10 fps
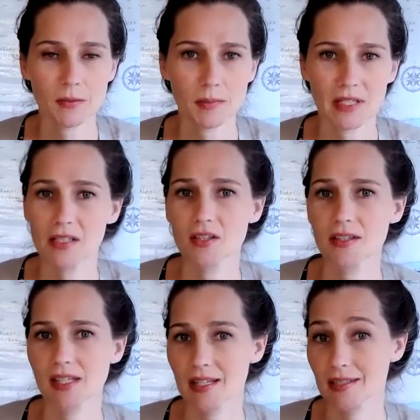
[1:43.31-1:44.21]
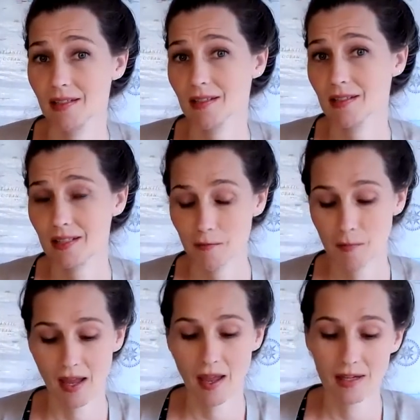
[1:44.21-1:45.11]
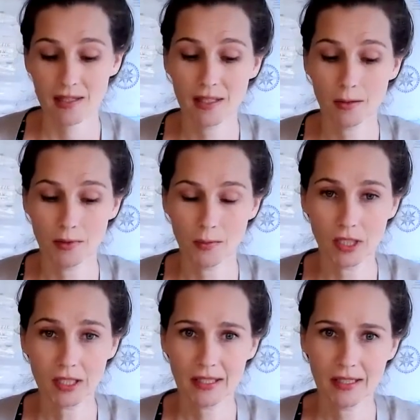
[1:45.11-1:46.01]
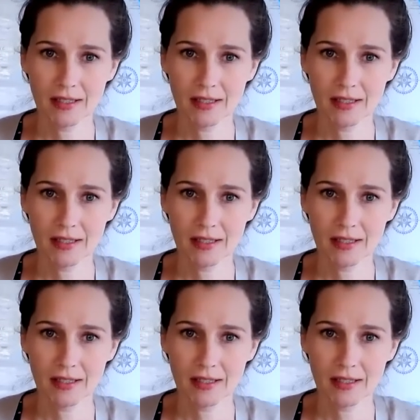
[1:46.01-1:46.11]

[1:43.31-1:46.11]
me just testing to see if my idea would work.